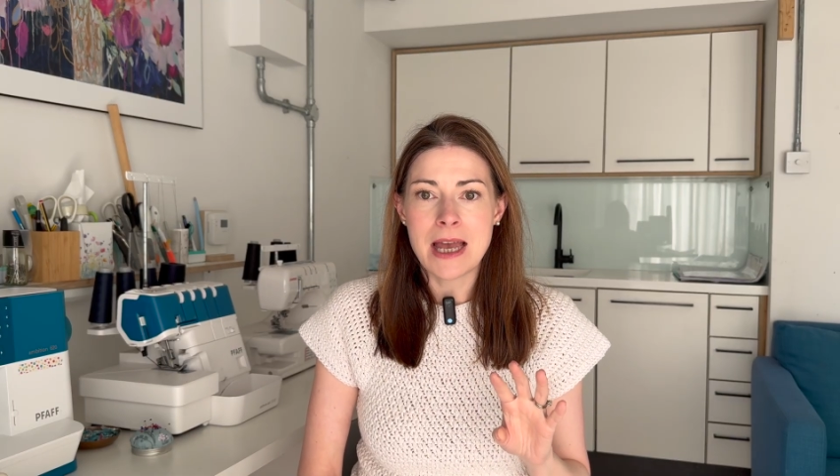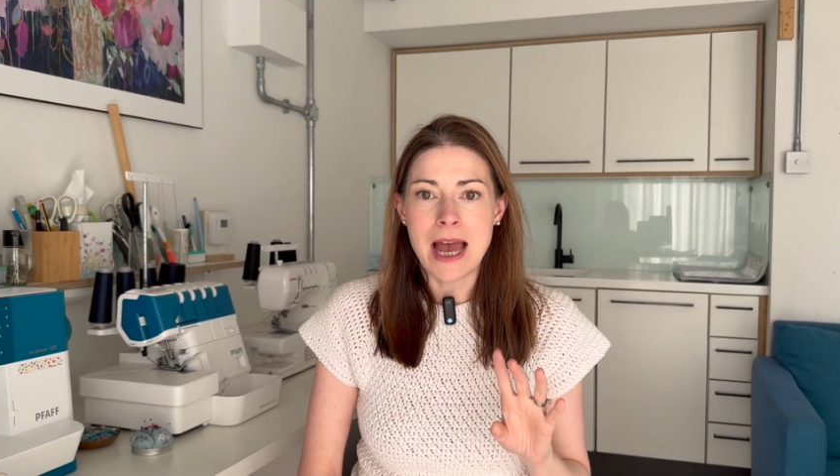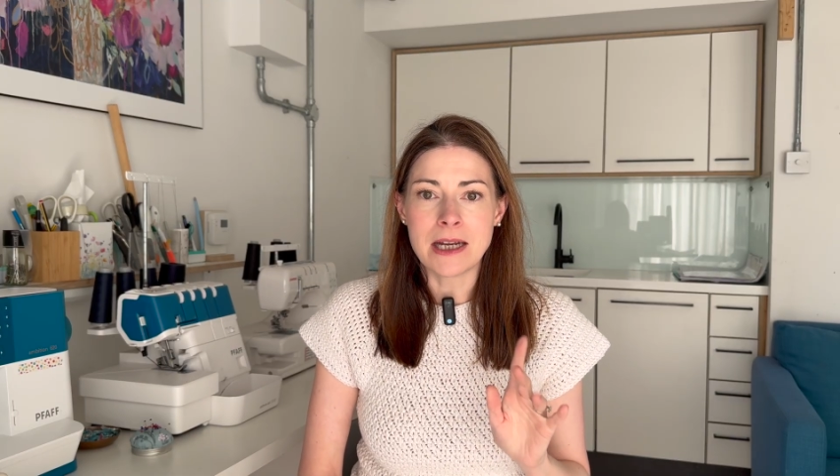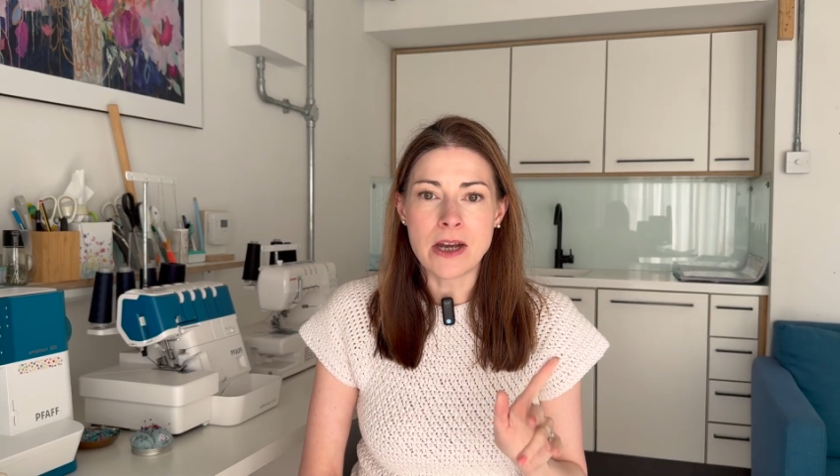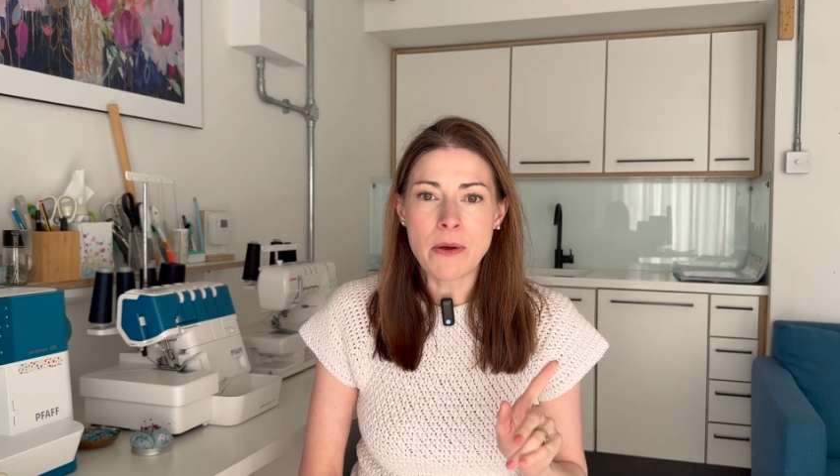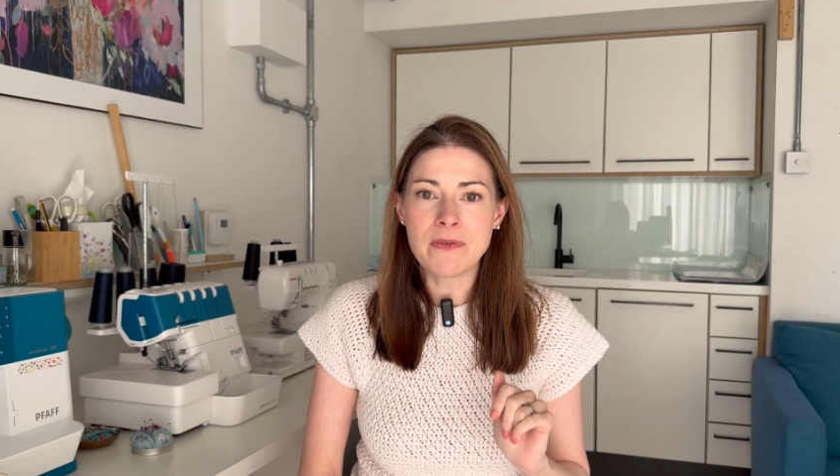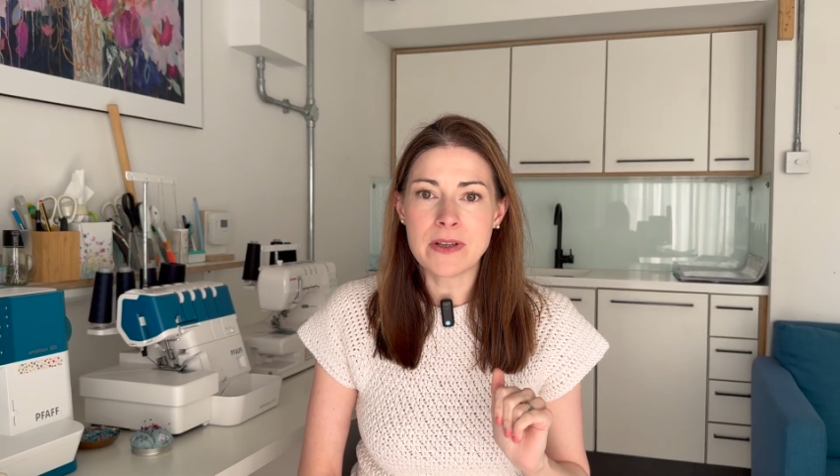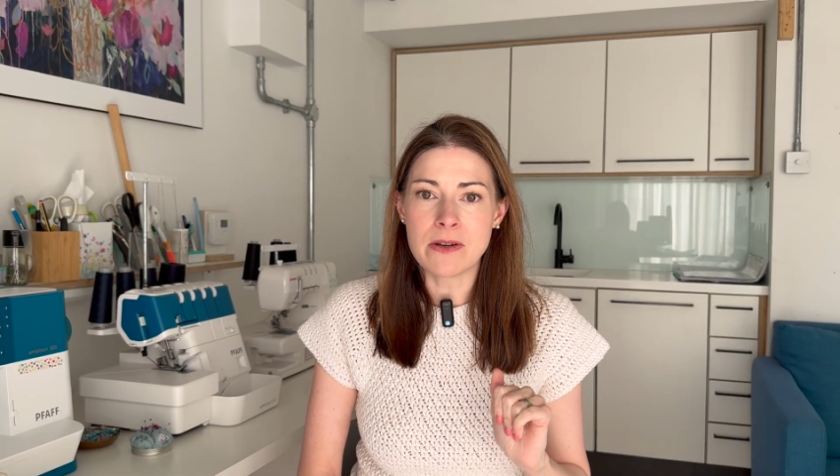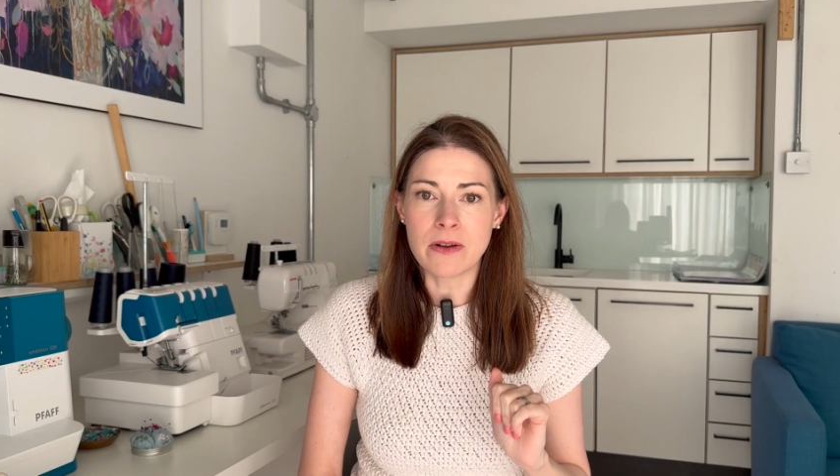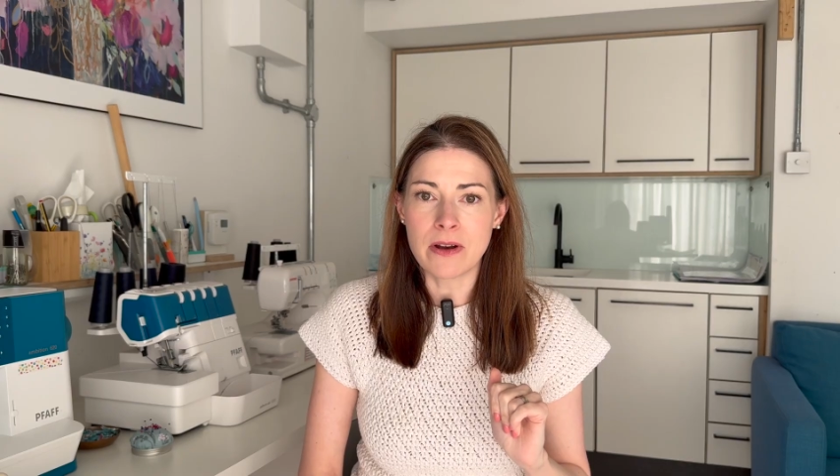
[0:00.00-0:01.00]
and know if
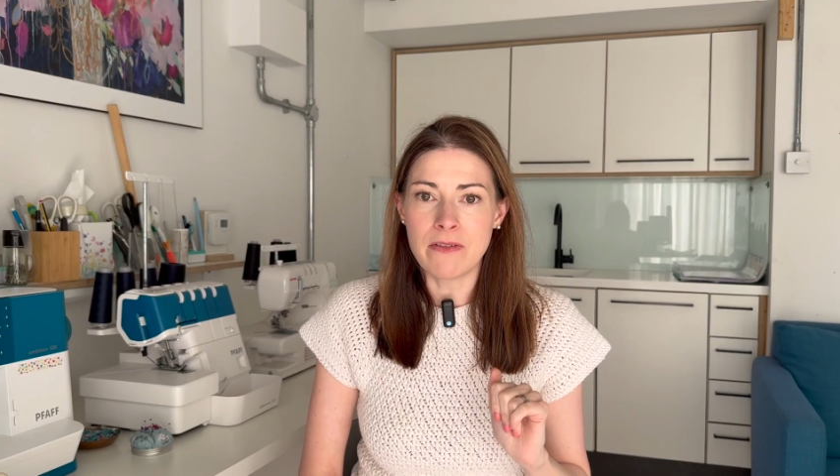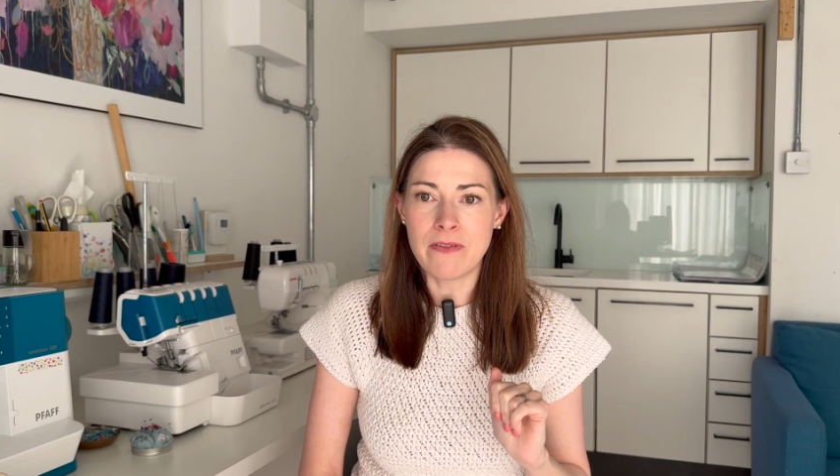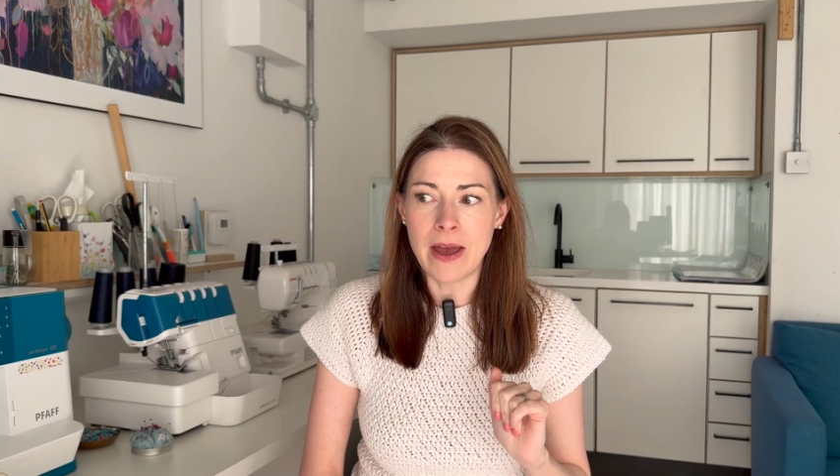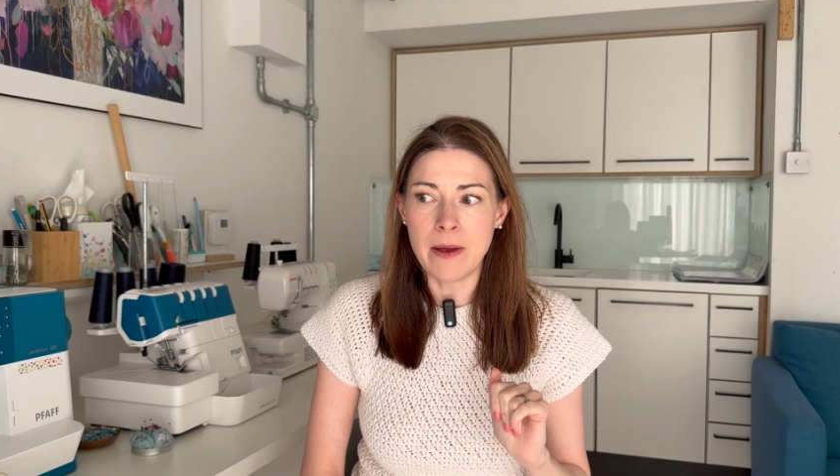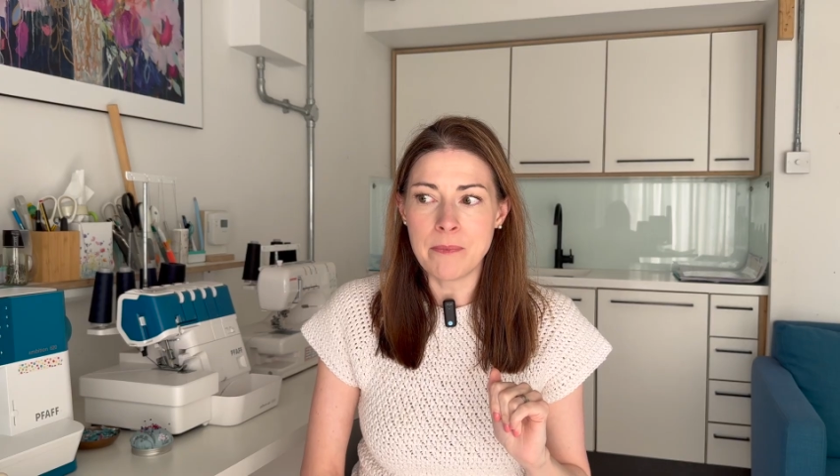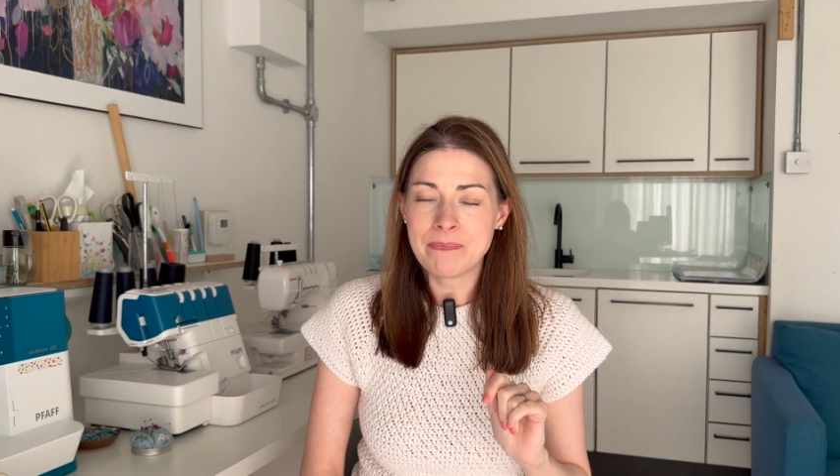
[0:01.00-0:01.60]
it's not going to fit.